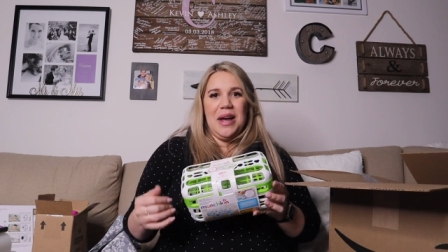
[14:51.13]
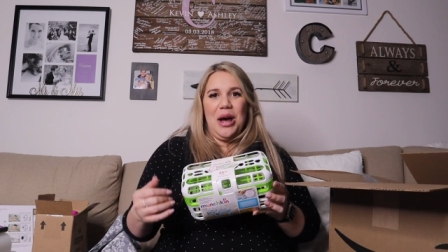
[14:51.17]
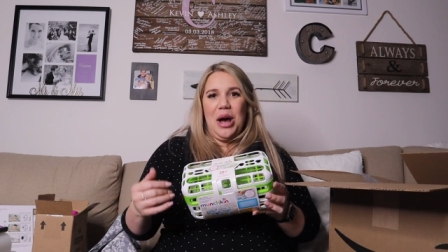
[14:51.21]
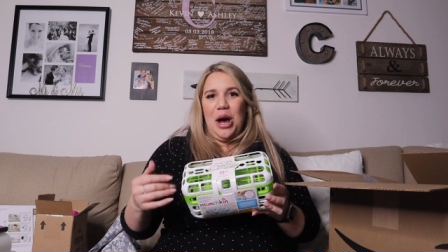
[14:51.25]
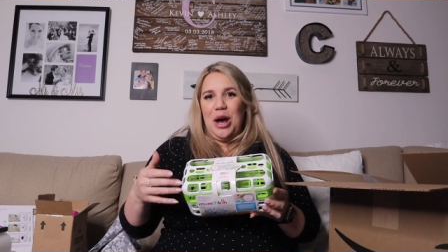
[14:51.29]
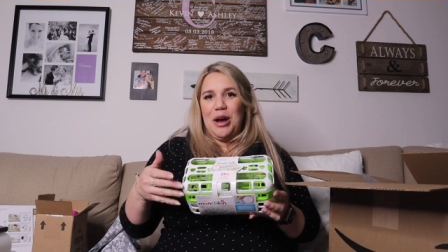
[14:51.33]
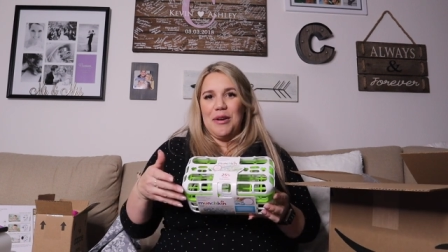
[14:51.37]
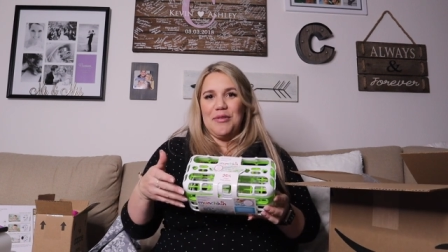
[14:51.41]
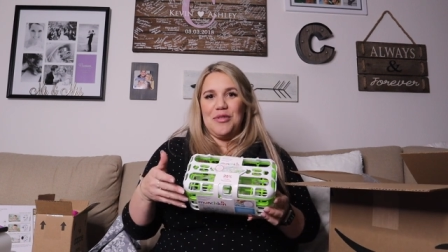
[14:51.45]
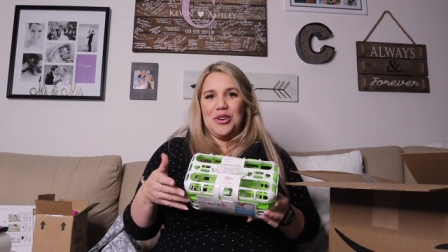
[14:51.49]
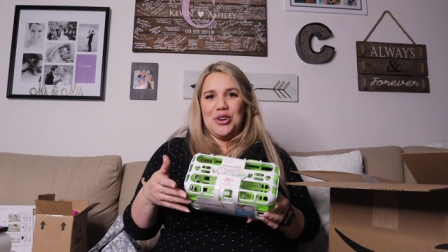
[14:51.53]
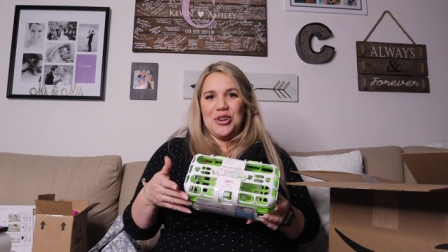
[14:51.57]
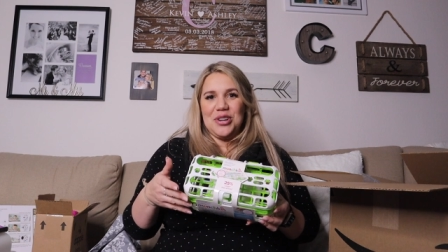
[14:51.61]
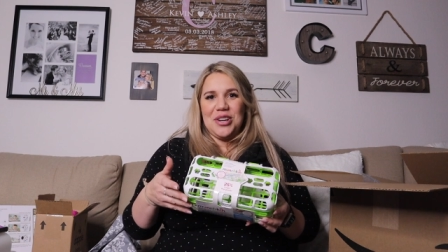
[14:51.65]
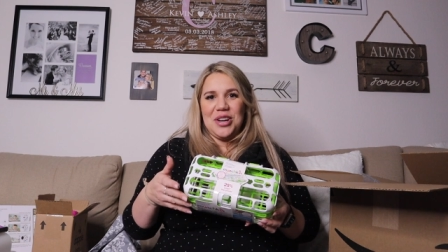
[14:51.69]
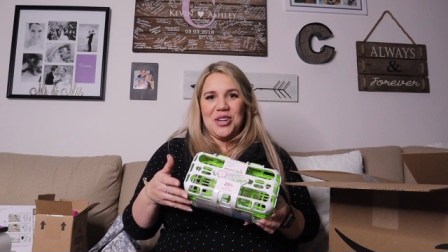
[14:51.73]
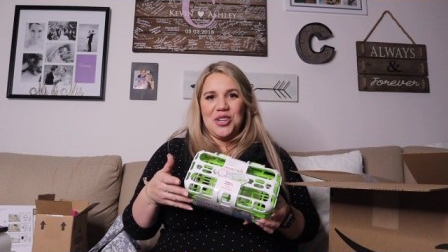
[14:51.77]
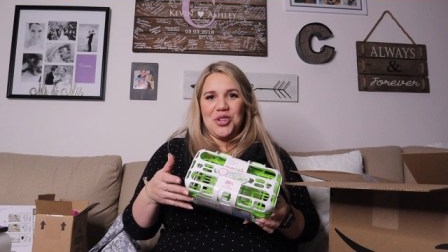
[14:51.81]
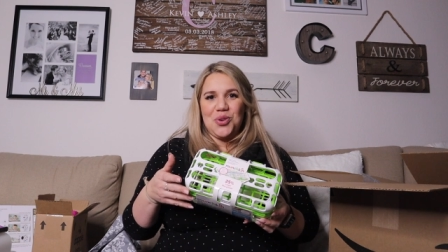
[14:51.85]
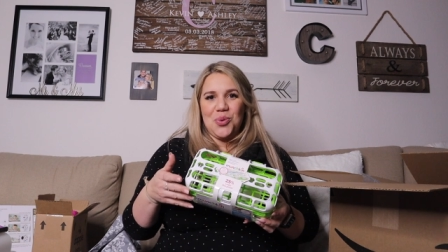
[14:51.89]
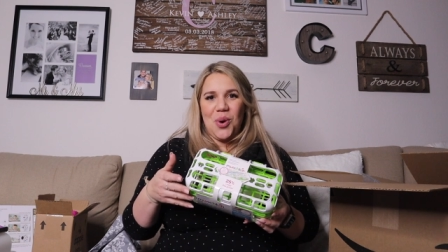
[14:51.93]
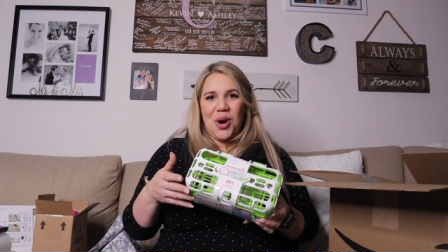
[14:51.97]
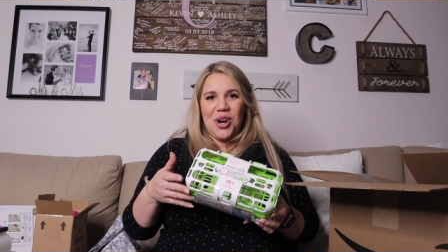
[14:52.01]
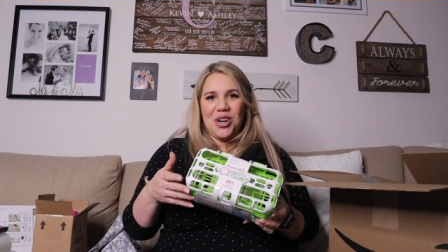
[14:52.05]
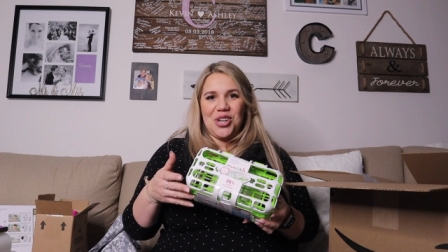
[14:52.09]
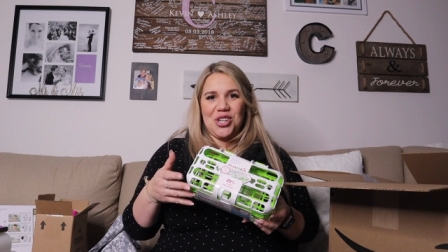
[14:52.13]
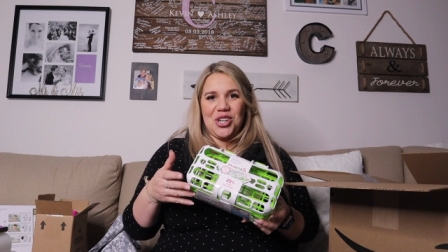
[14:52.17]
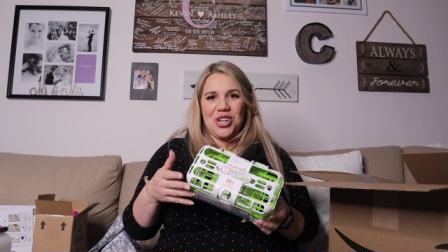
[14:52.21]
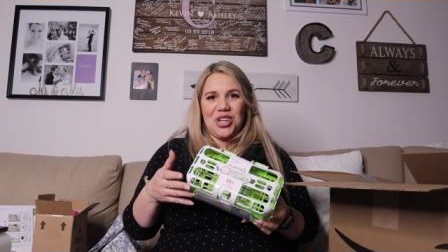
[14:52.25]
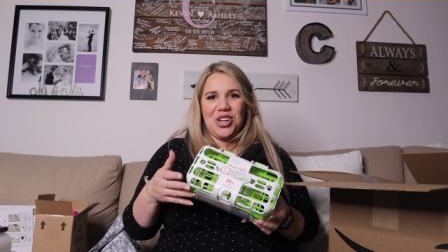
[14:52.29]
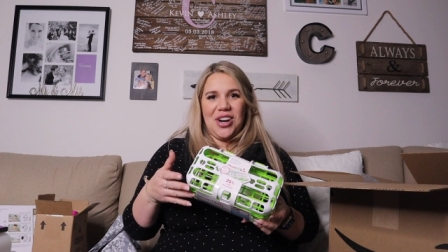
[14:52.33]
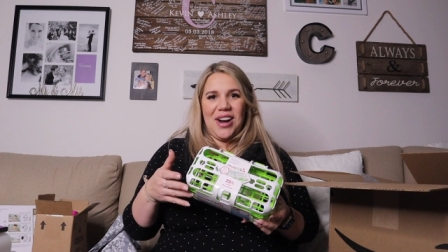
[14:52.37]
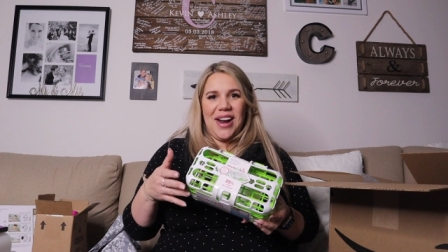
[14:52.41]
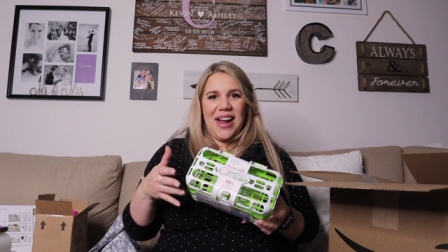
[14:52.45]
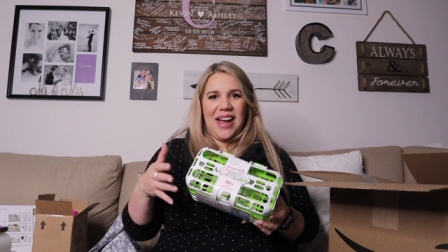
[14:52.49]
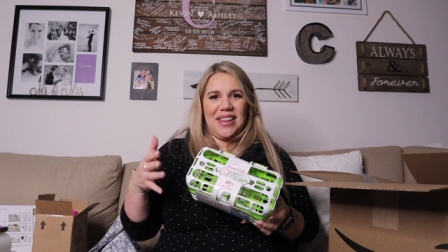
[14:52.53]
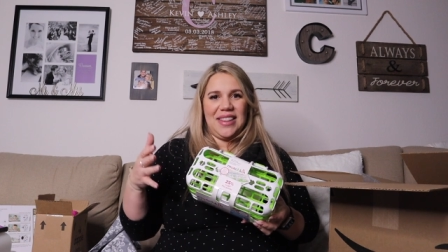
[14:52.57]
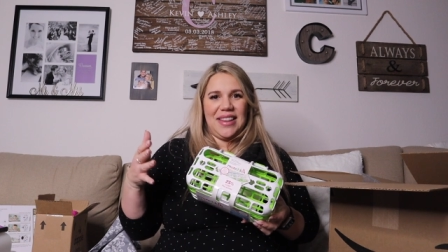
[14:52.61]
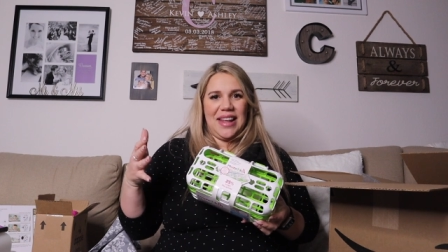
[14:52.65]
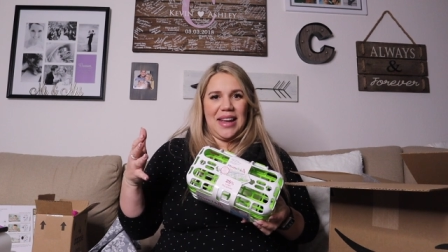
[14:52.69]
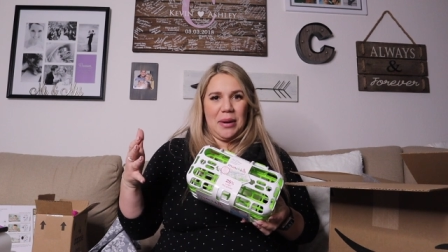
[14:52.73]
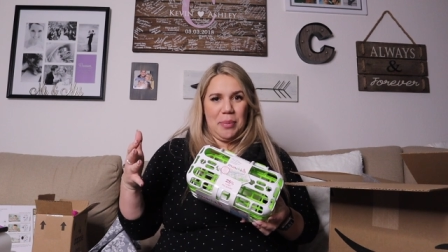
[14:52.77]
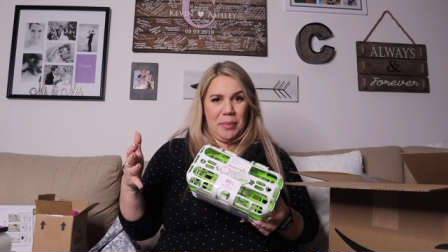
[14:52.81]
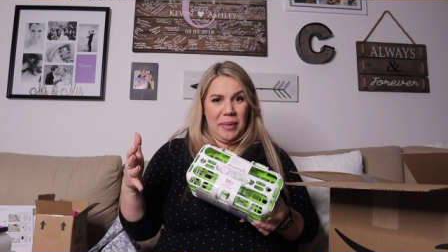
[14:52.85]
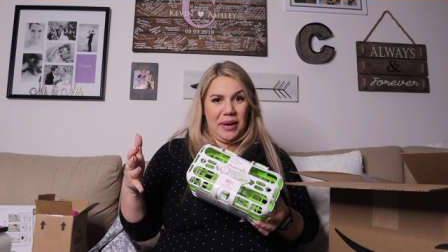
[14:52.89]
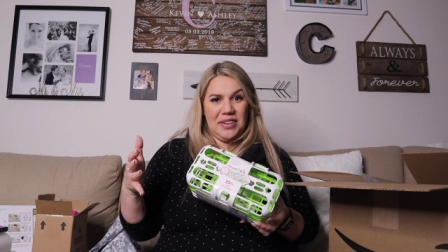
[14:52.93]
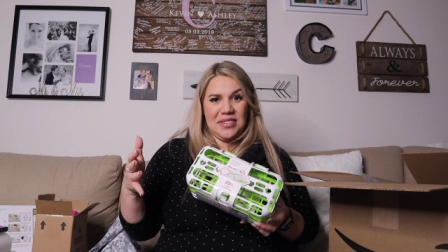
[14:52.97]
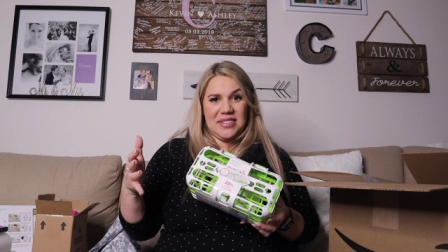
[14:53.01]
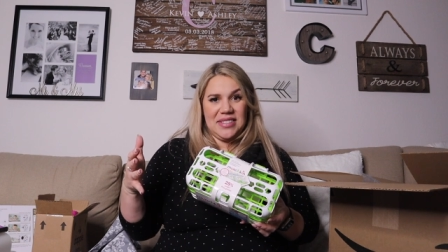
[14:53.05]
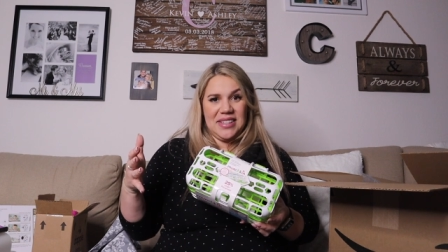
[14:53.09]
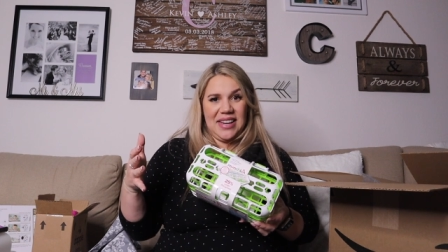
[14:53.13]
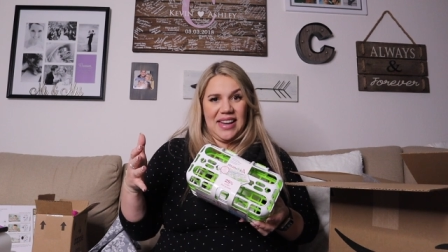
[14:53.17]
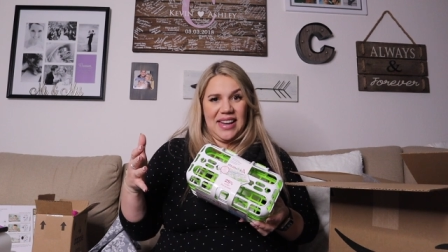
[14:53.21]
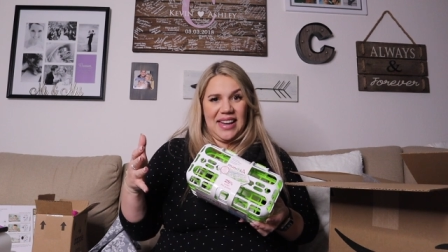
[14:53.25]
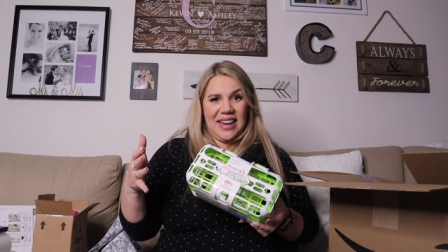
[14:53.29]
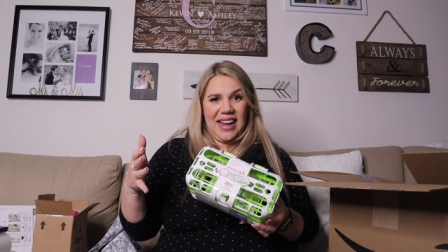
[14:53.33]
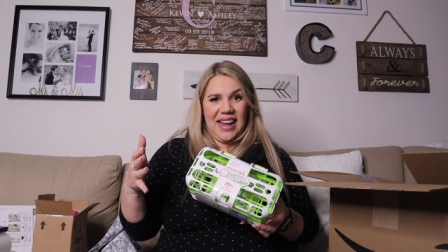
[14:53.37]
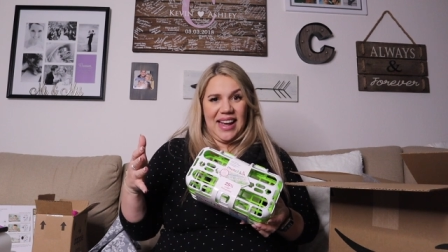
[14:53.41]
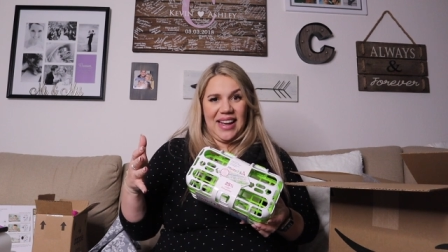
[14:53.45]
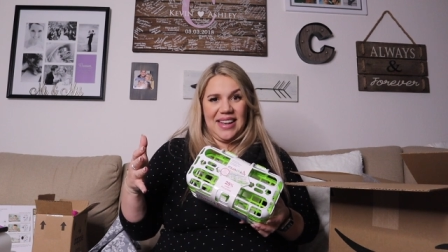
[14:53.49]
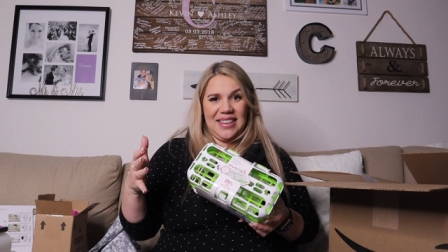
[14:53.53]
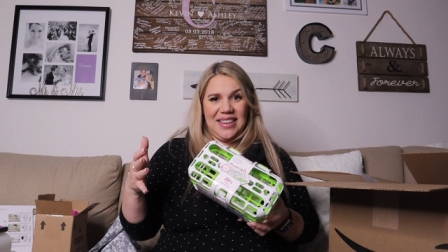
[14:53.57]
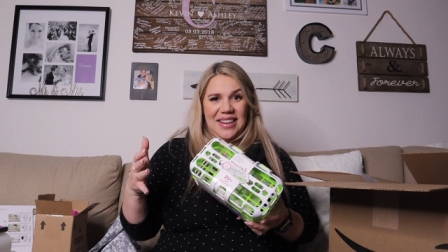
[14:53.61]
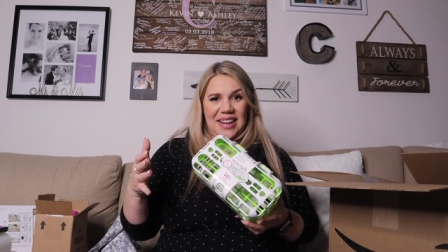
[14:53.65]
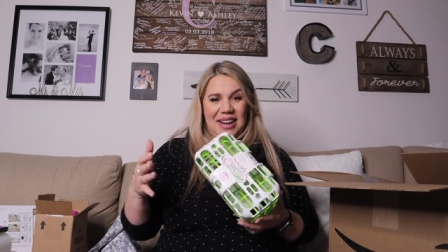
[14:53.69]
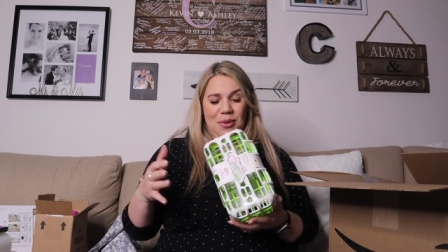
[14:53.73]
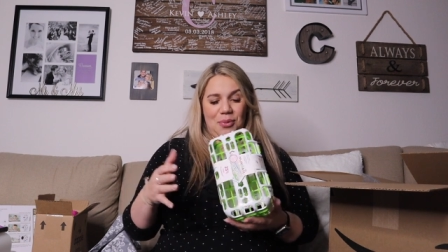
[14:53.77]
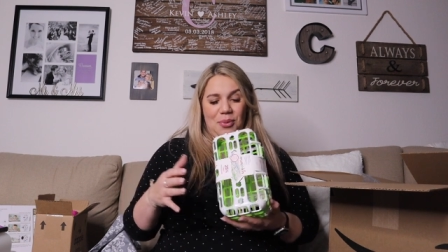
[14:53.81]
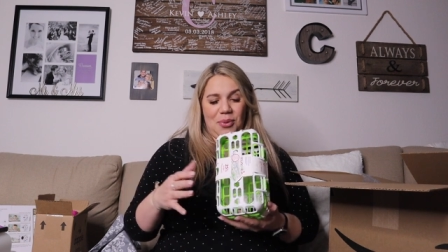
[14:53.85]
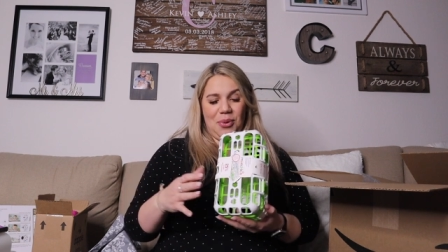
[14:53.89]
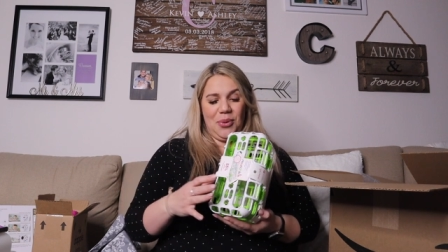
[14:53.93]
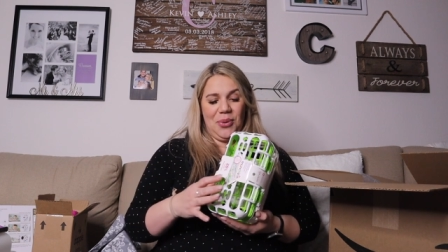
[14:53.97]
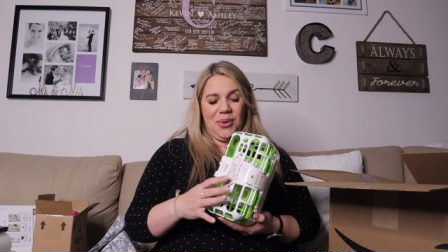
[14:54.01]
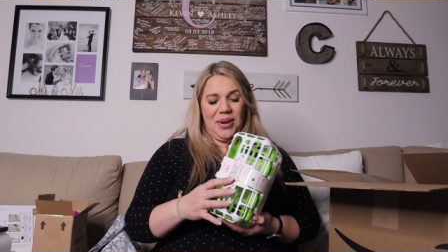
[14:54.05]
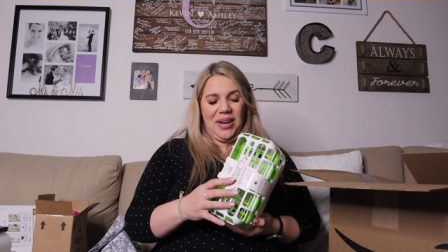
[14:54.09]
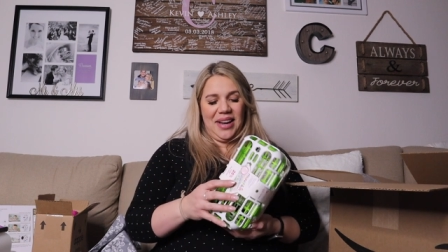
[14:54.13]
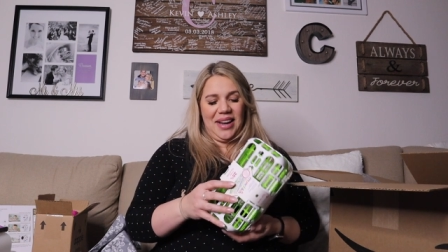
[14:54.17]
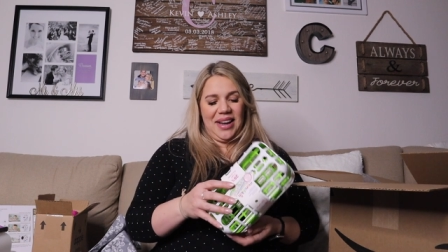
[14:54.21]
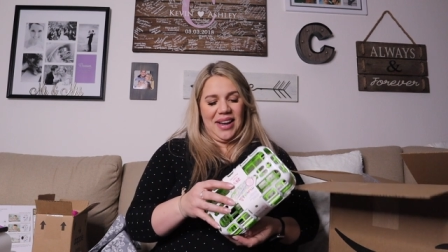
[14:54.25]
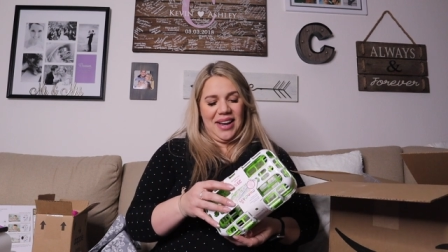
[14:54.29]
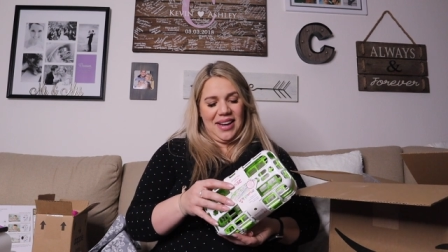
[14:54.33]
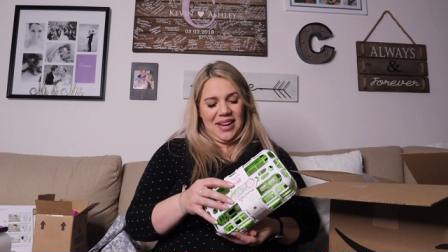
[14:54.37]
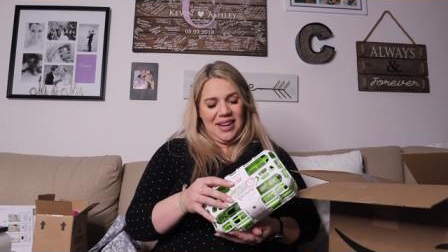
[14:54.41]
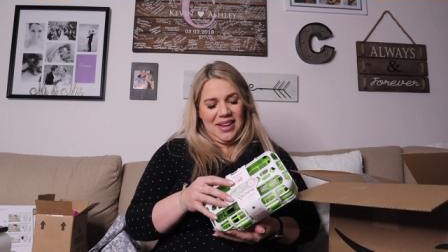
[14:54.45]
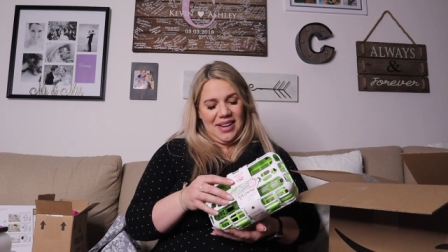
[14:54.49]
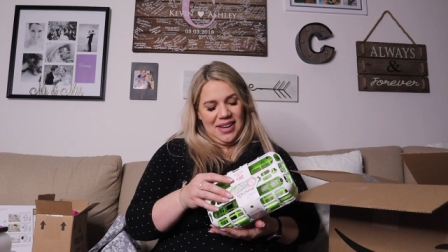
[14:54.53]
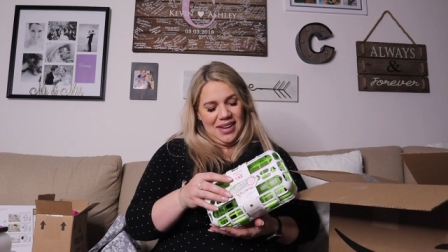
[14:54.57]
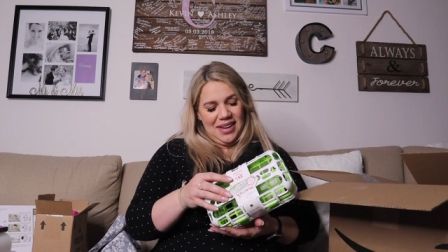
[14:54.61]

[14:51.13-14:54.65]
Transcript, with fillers: of your dishwasher and like melting and like ruining it.